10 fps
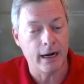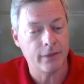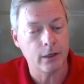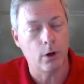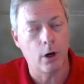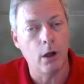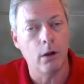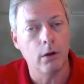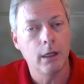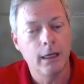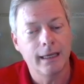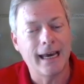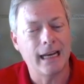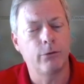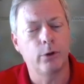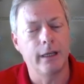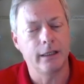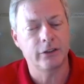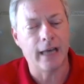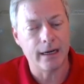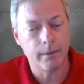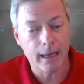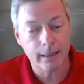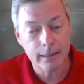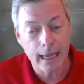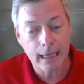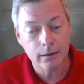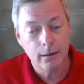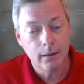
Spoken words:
I think we're all kind of really excited about that.